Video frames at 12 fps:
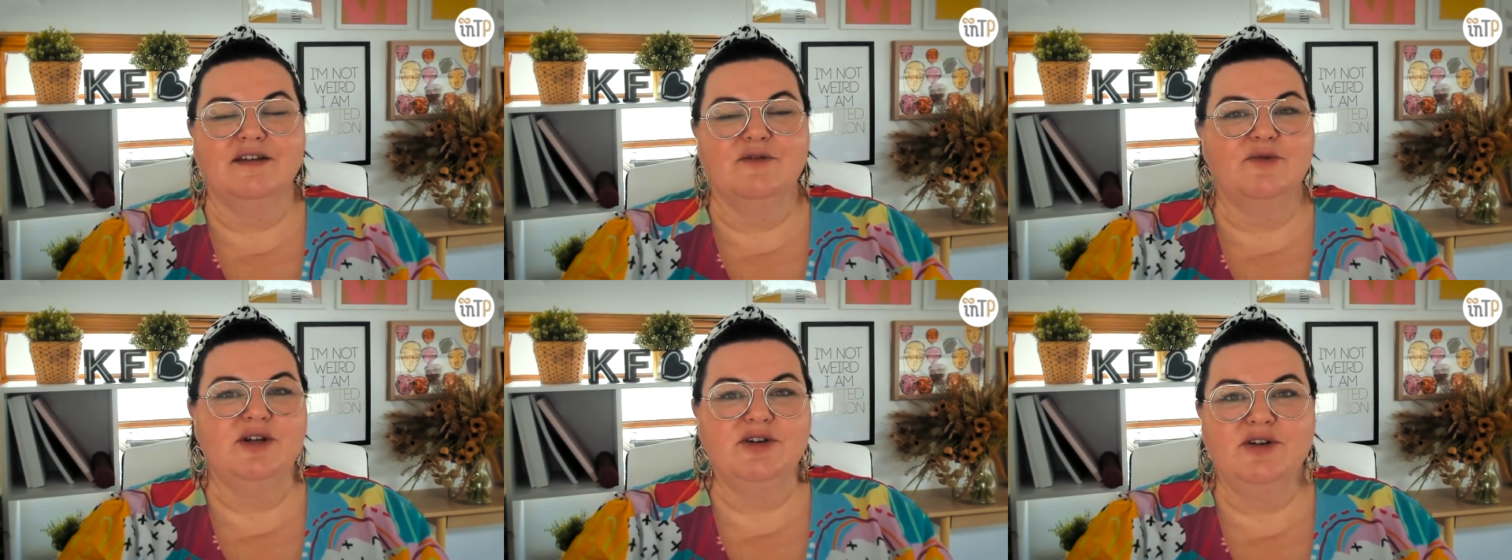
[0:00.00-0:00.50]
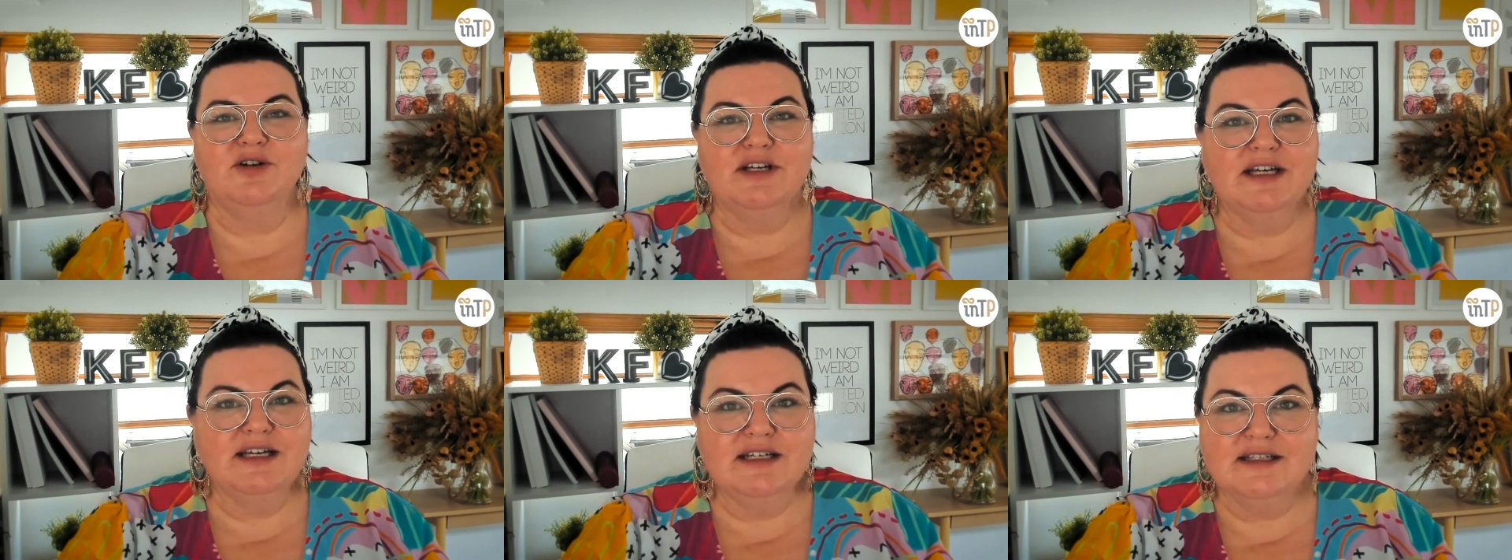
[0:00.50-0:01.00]
when you're not
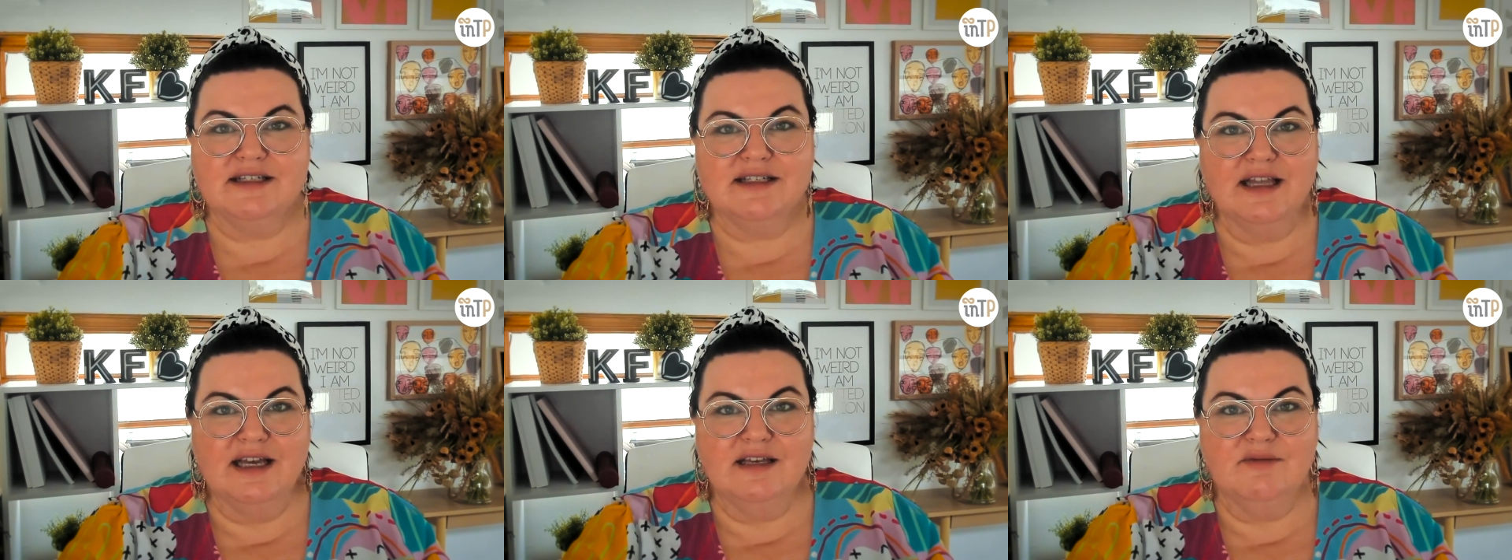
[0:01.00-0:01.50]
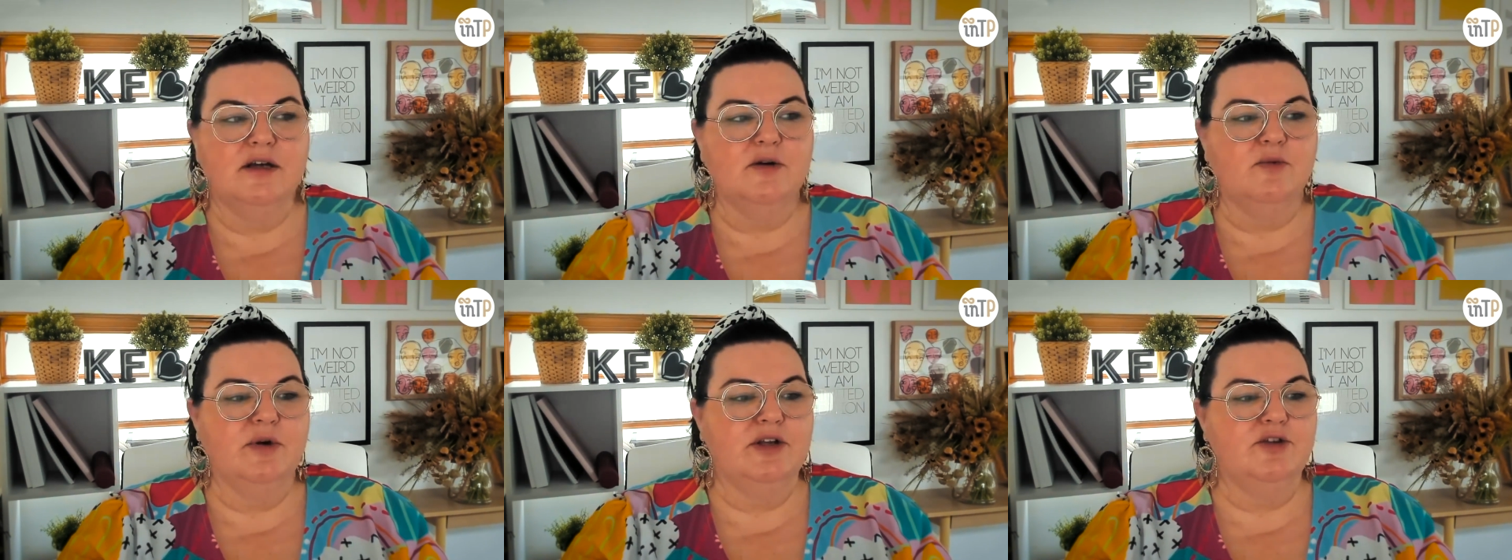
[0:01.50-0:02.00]
getting sleep,
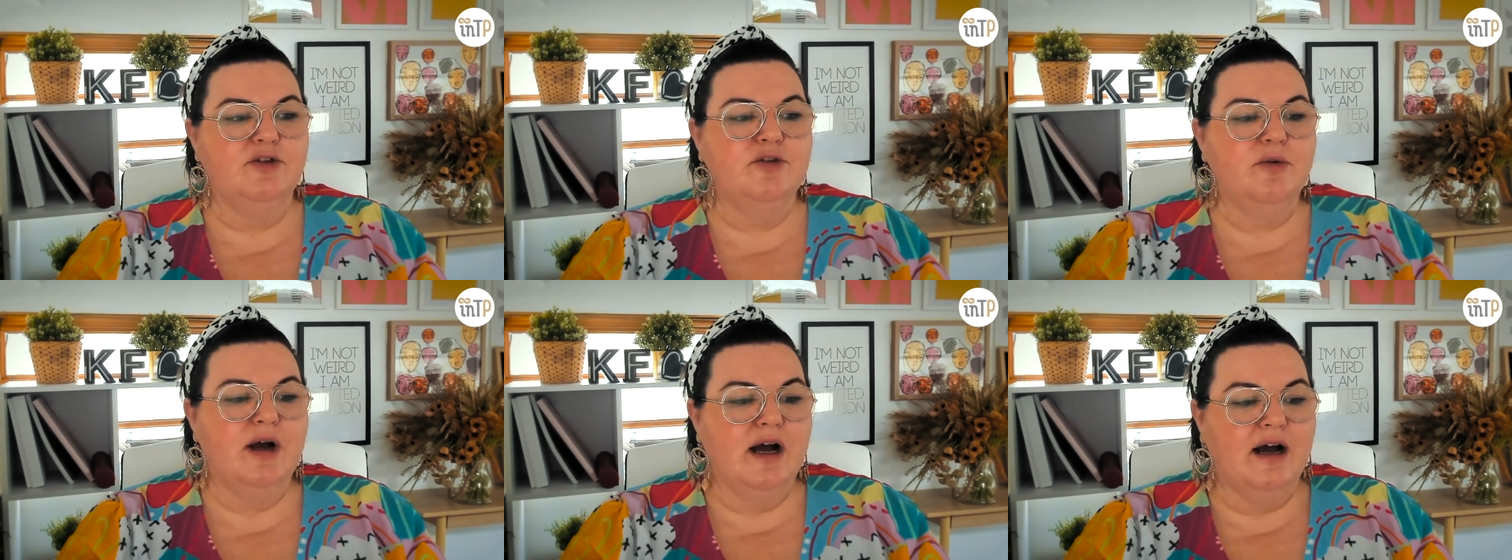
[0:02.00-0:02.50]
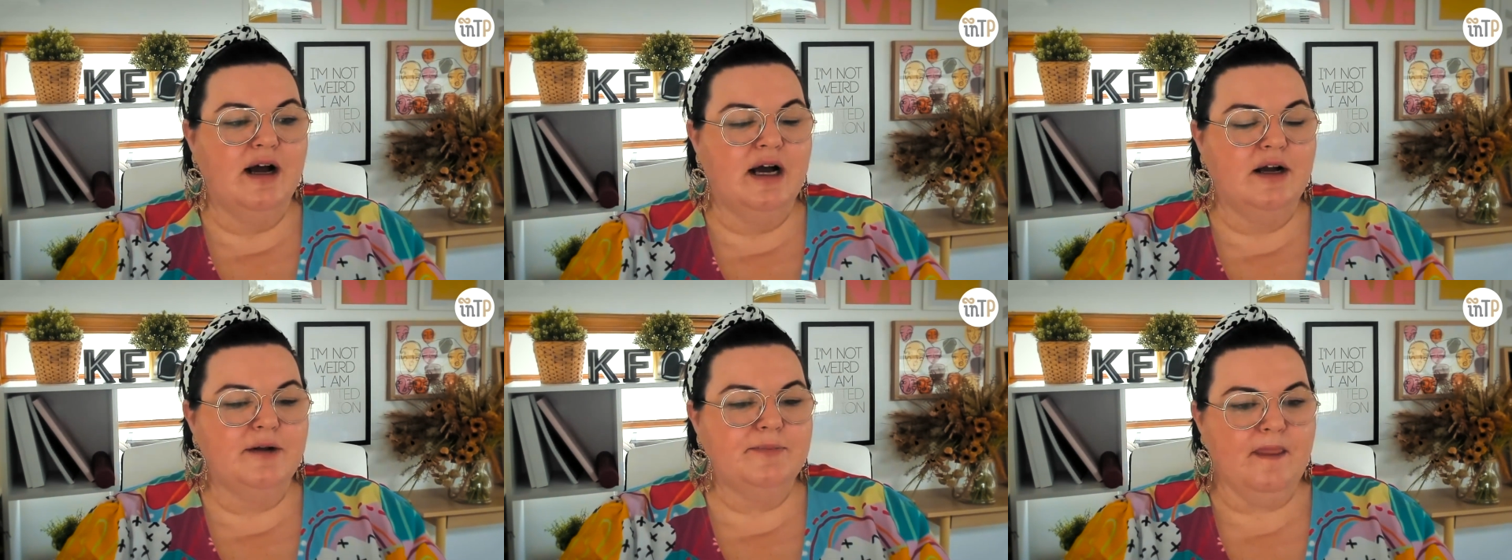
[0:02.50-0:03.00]
when you
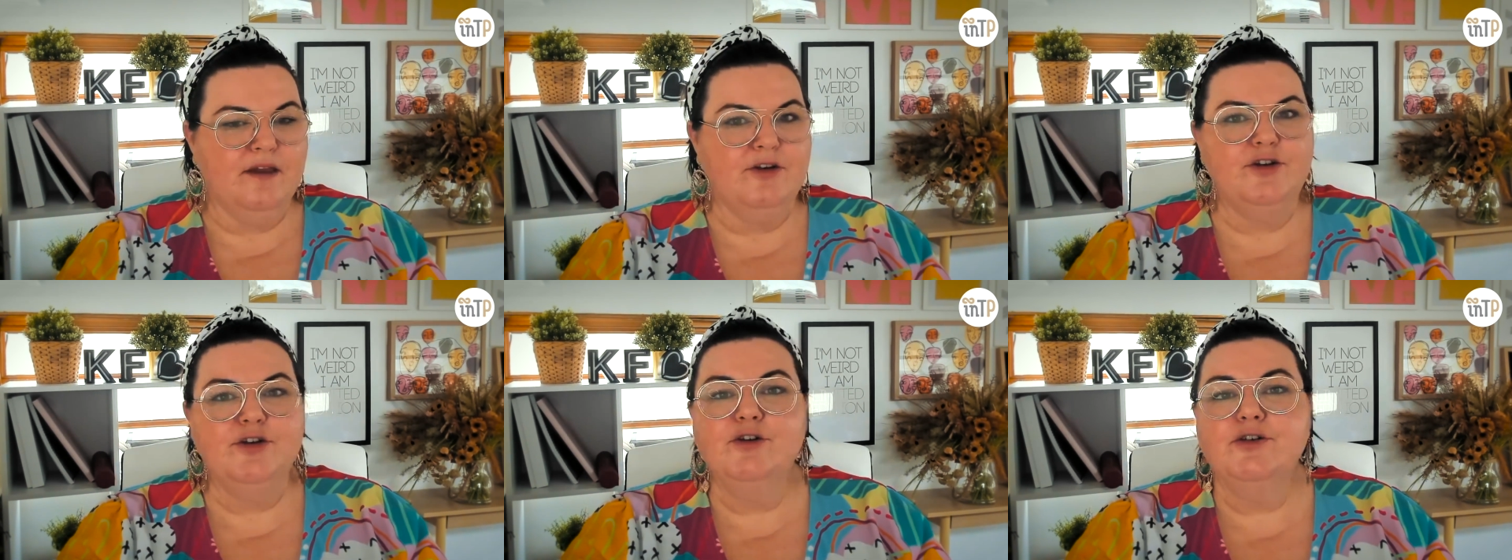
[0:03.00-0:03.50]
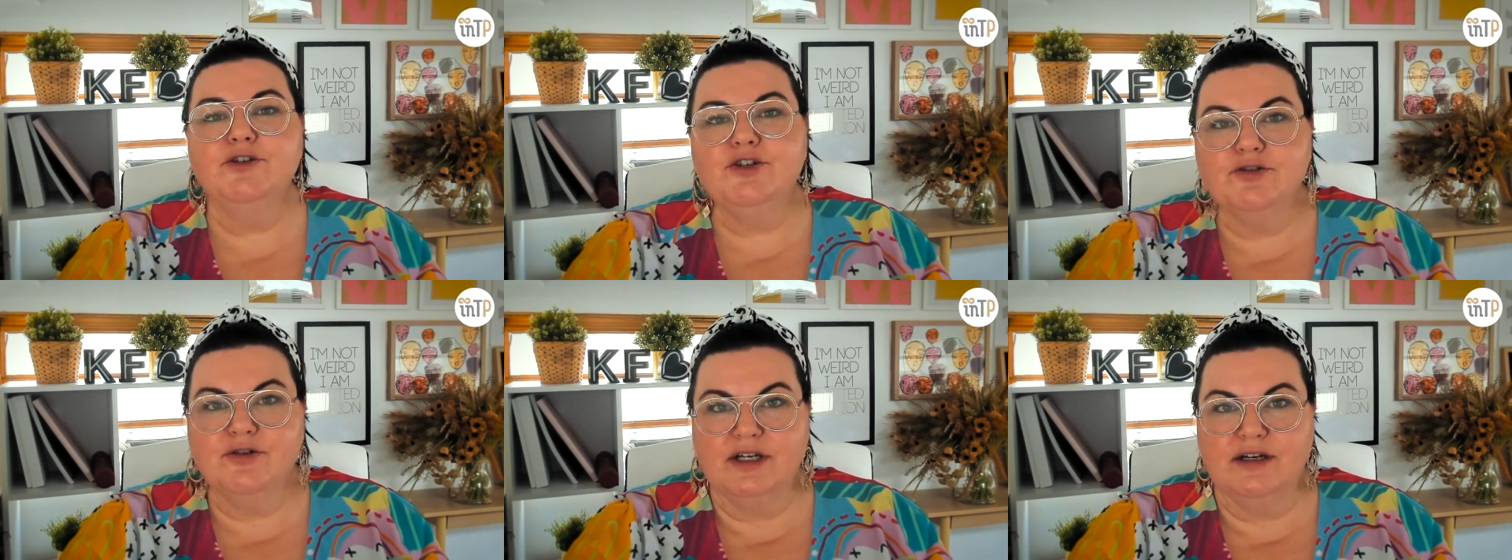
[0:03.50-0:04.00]
are
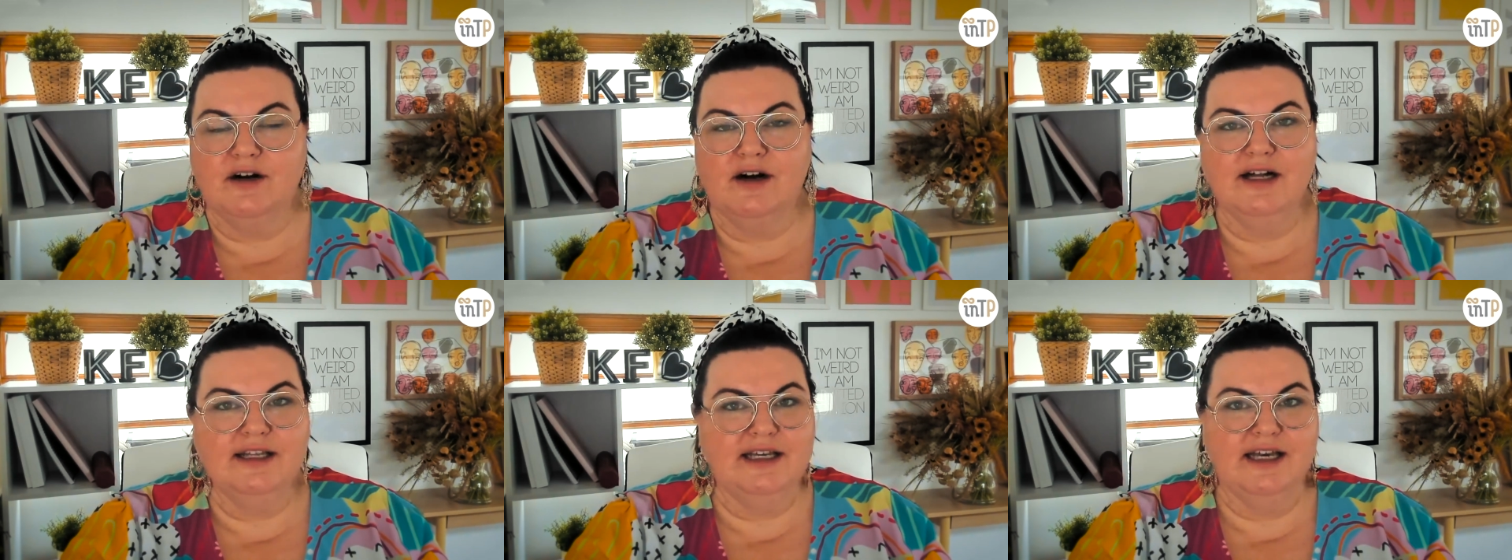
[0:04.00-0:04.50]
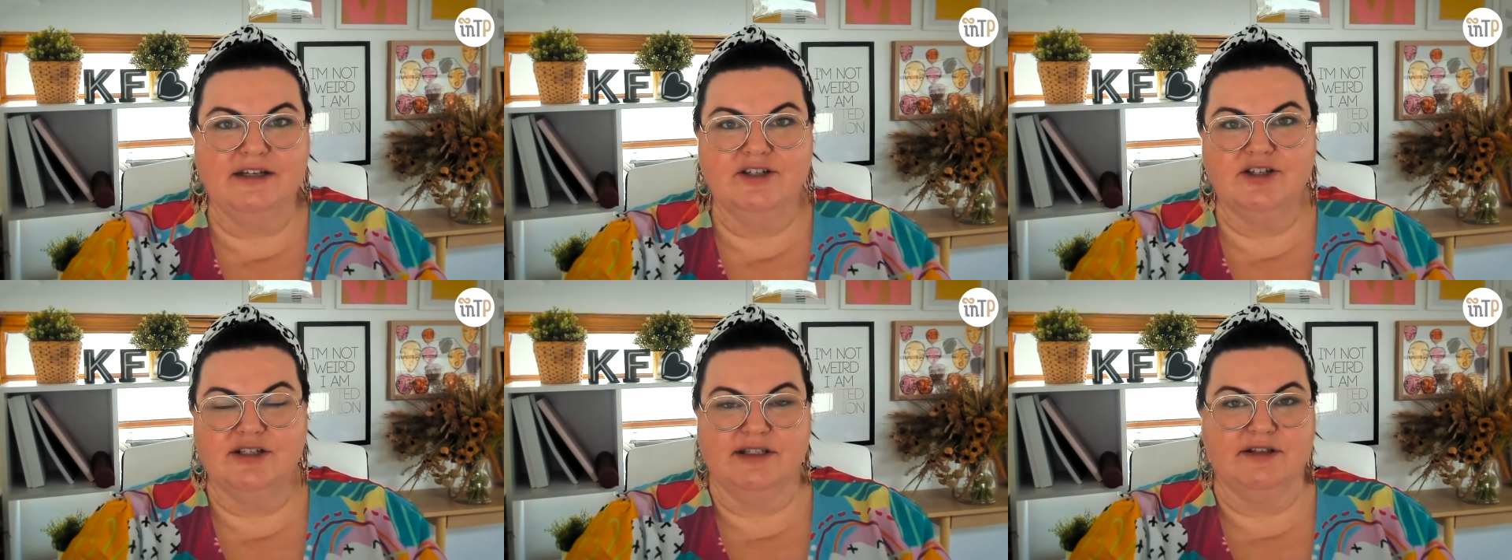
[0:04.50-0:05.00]
nurturing highly
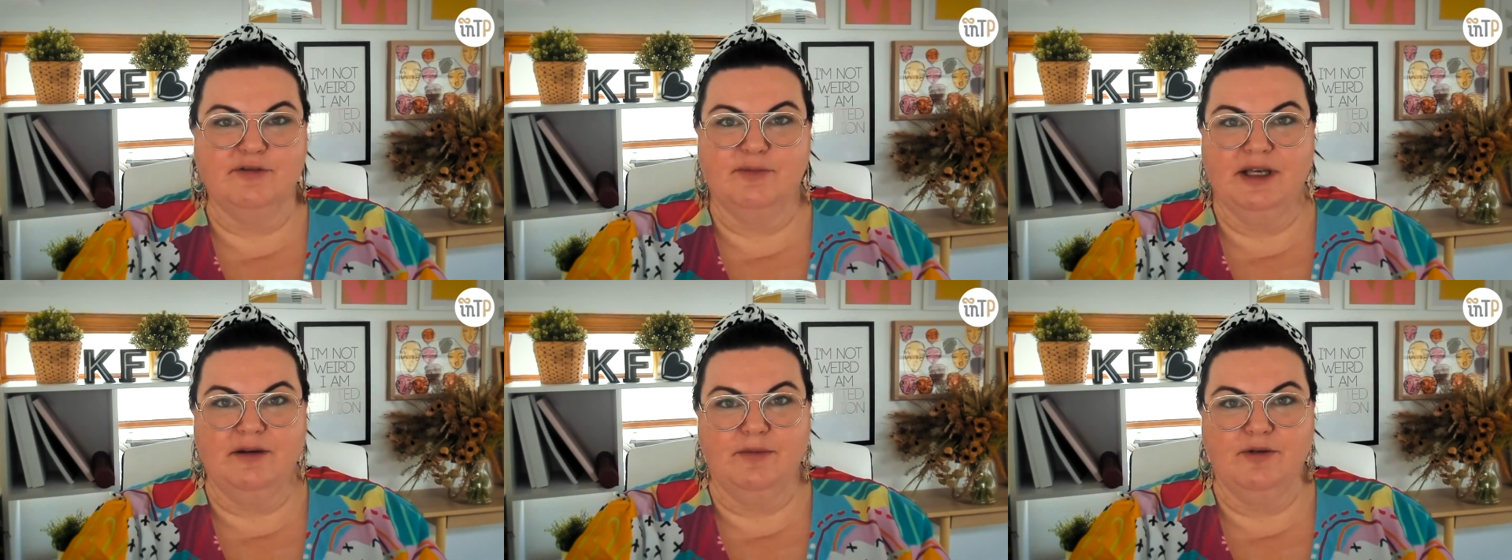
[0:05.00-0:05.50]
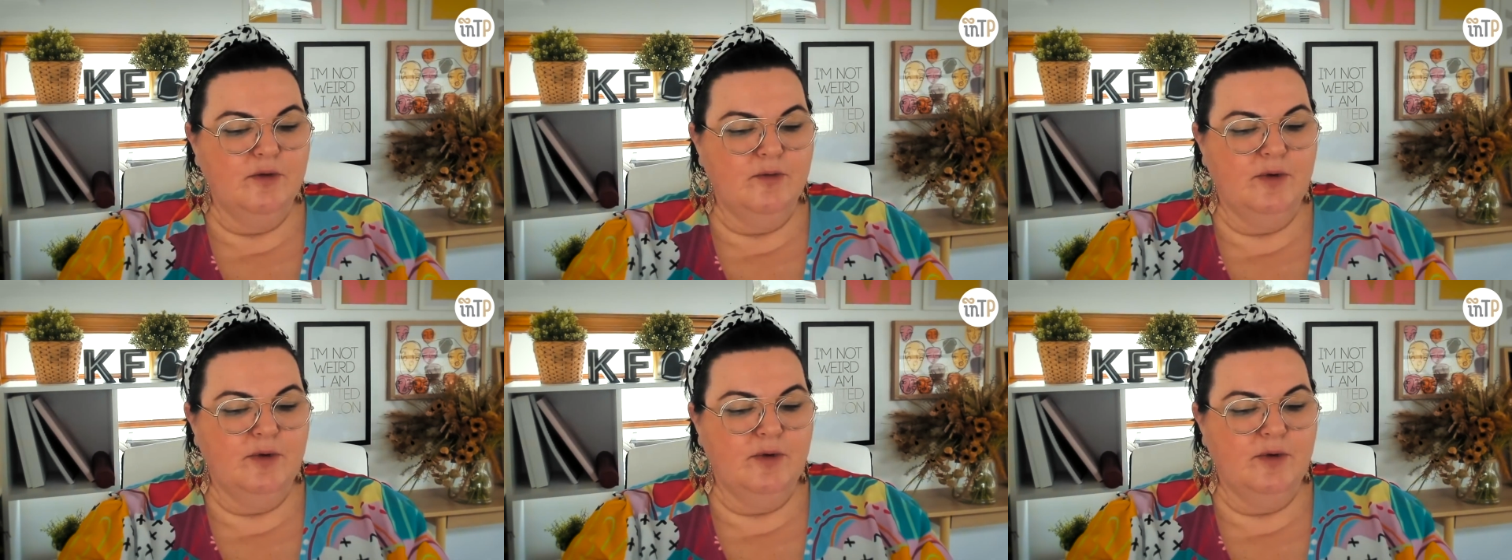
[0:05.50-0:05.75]
anxious little people,